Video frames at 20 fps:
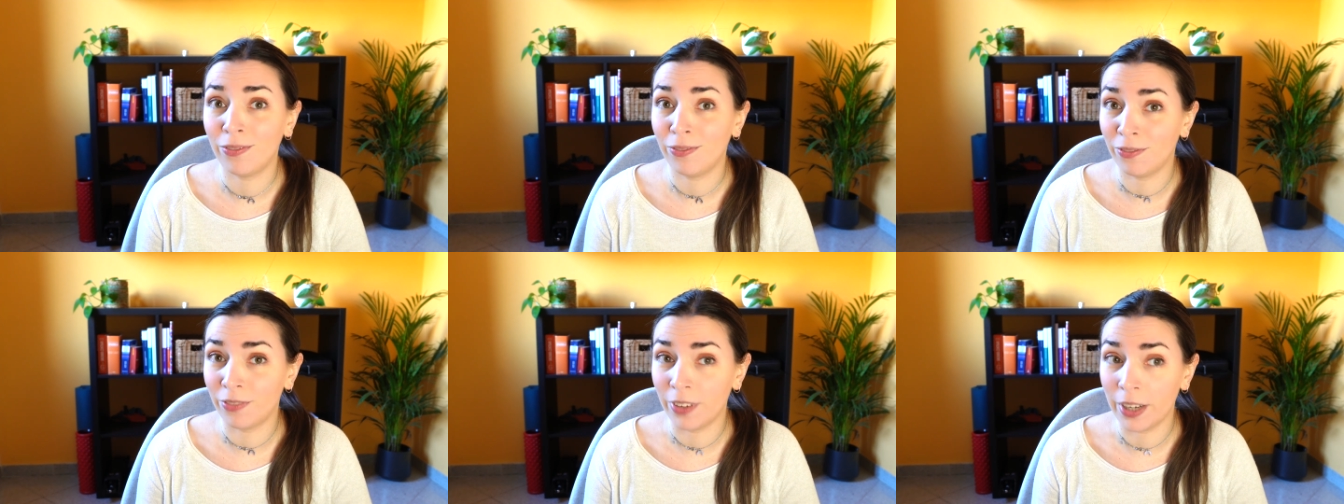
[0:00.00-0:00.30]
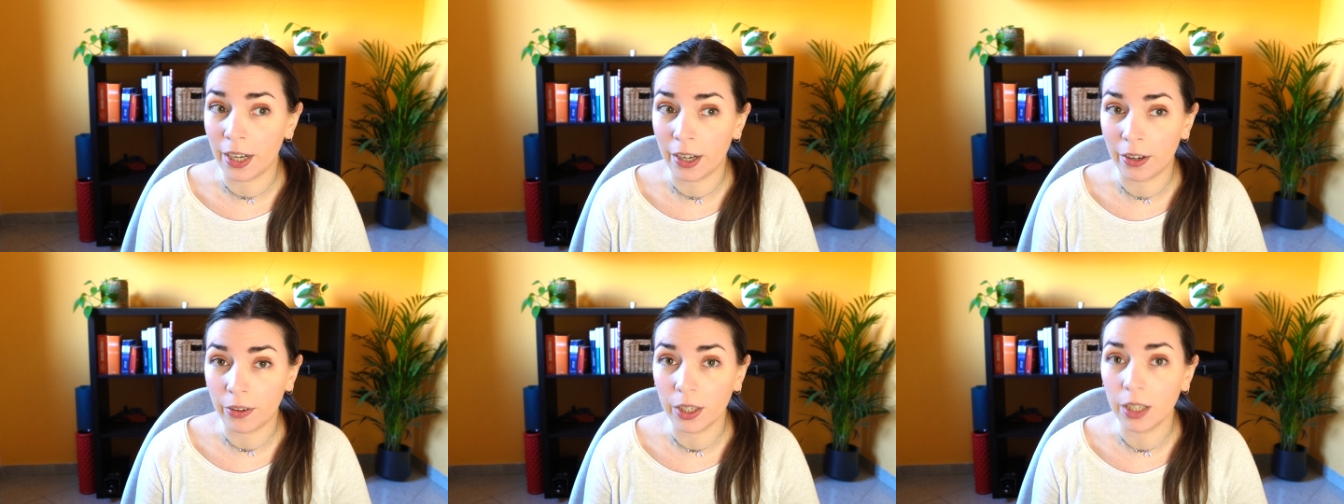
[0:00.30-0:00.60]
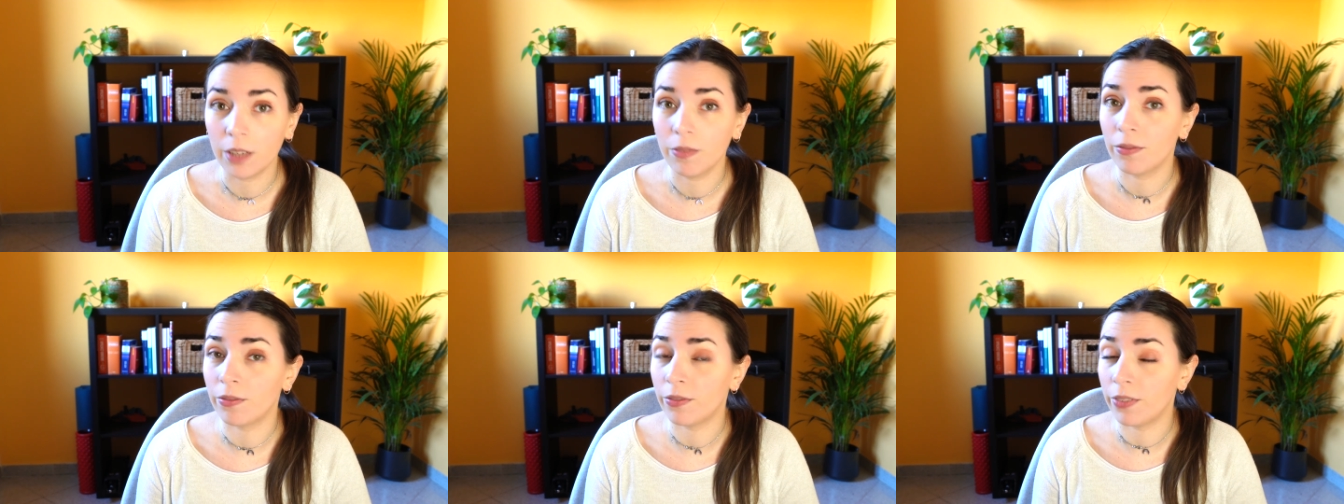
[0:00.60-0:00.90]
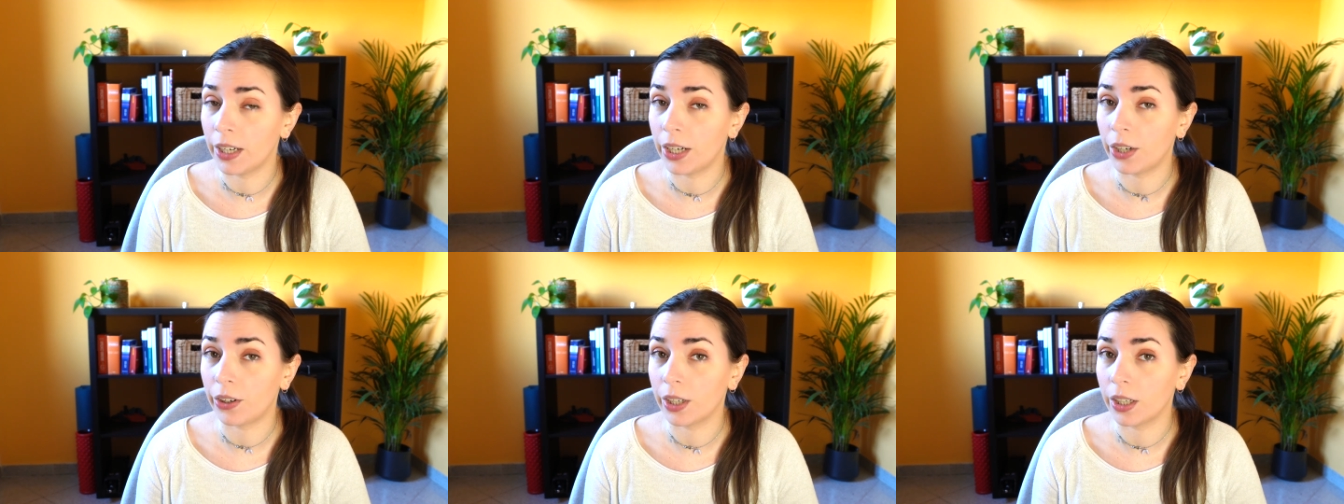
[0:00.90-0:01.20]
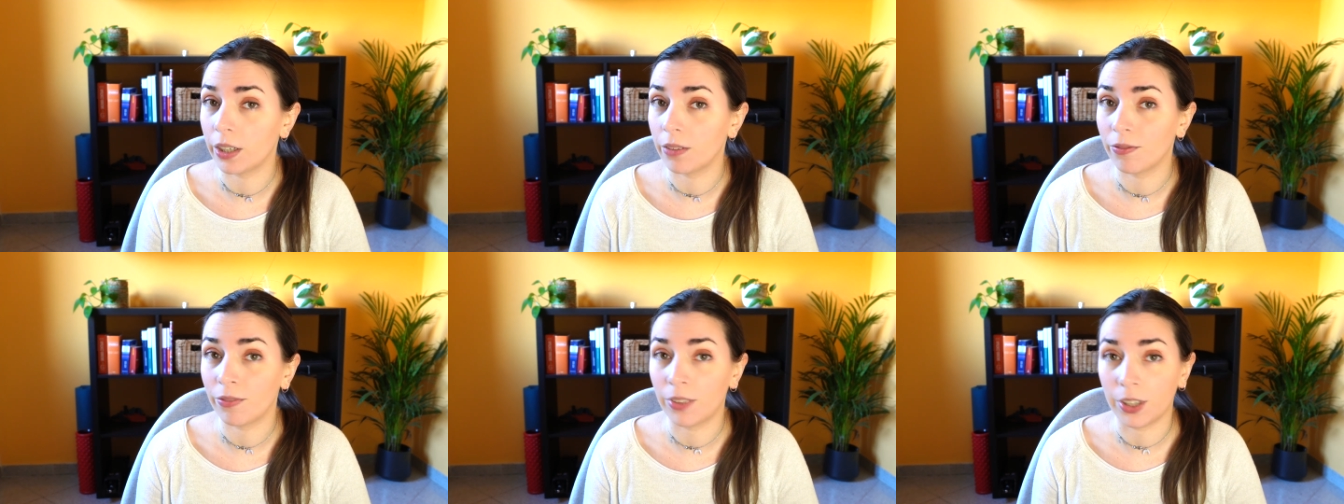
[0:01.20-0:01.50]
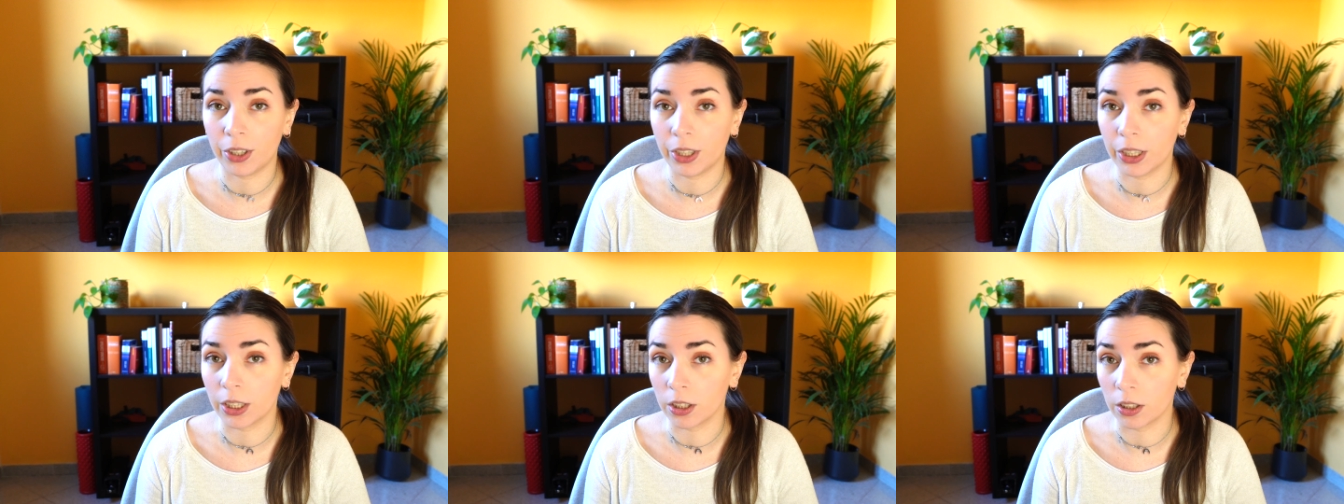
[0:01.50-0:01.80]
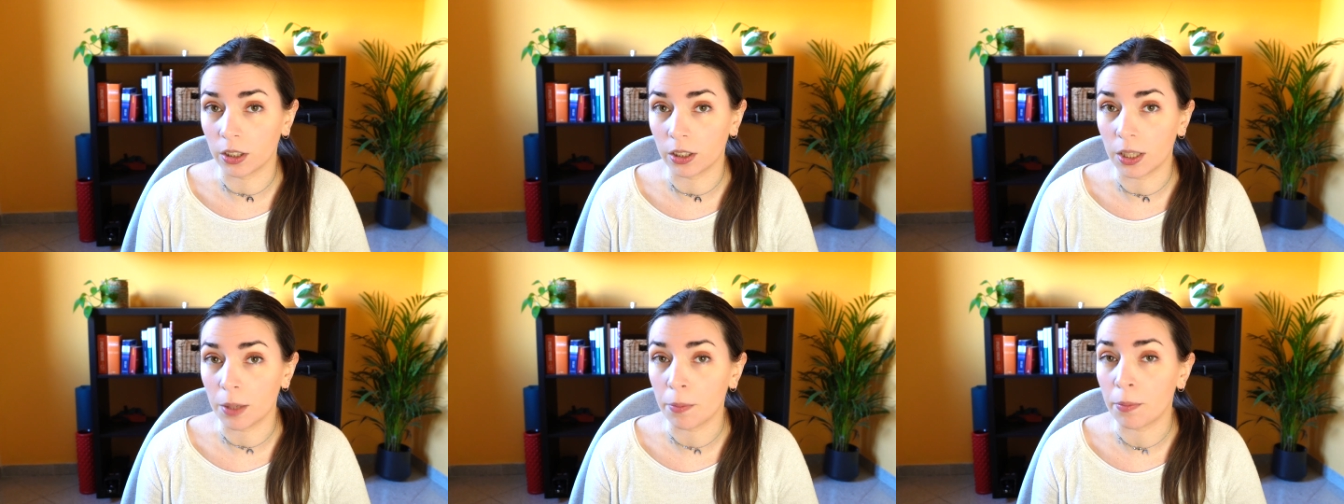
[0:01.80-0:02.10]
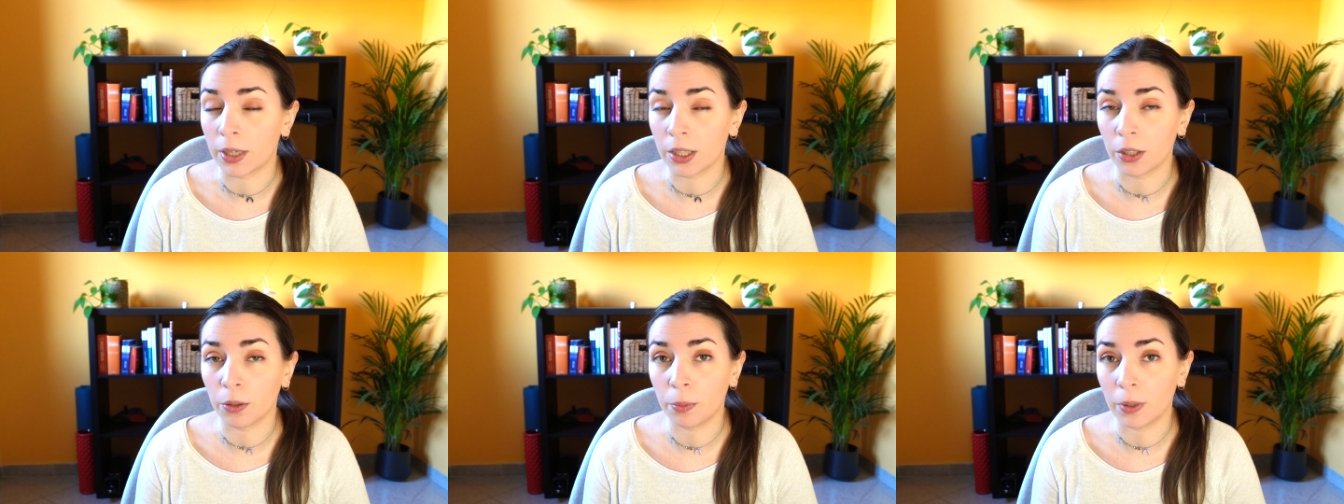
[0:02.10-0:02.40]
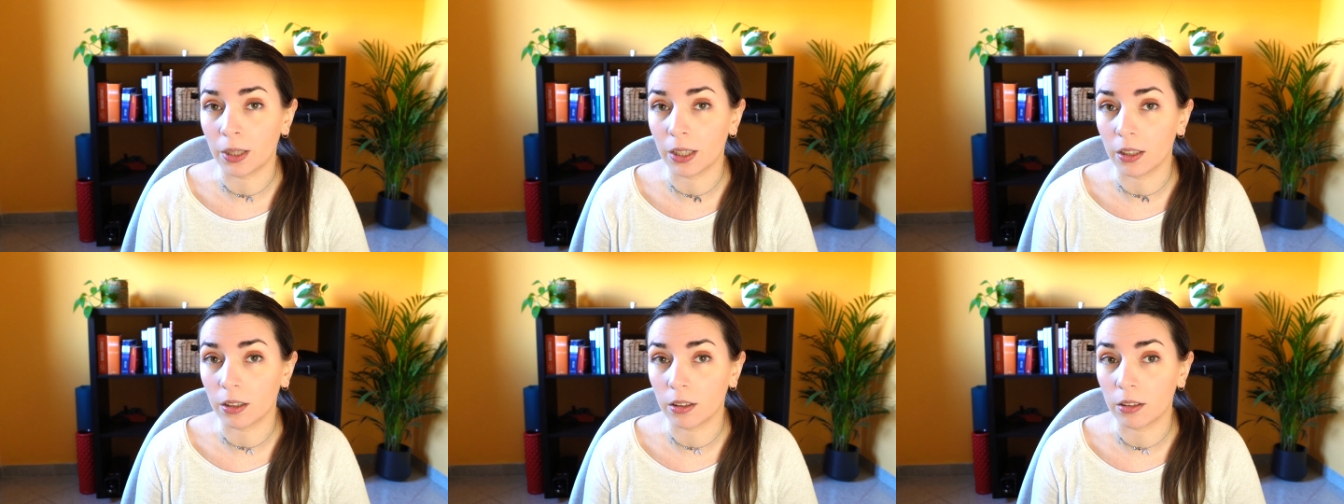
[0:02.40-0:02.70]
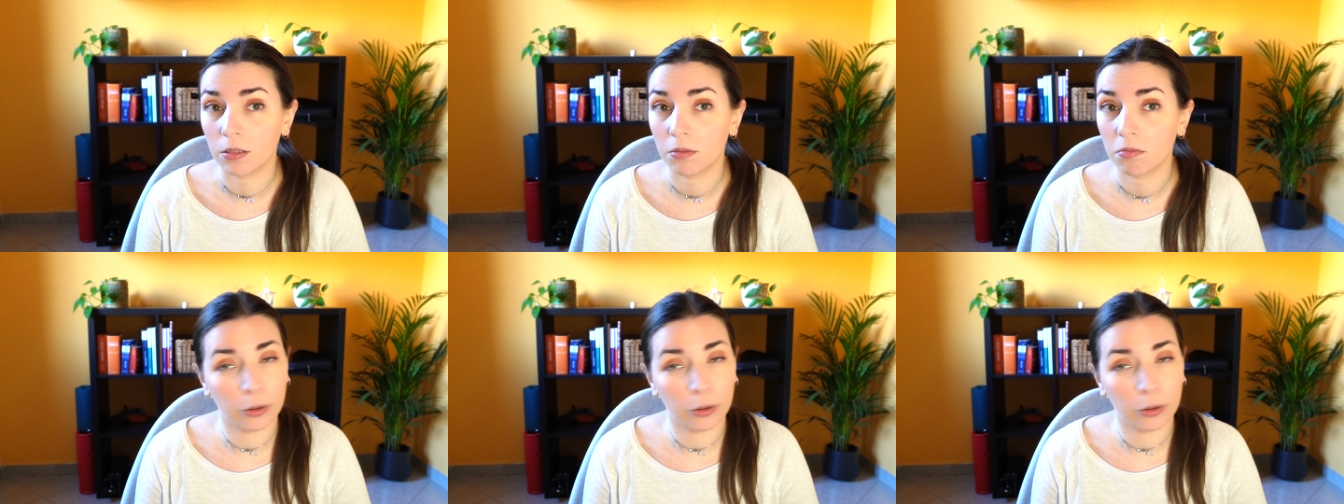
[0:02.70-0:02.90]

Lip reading: very good in my opinion.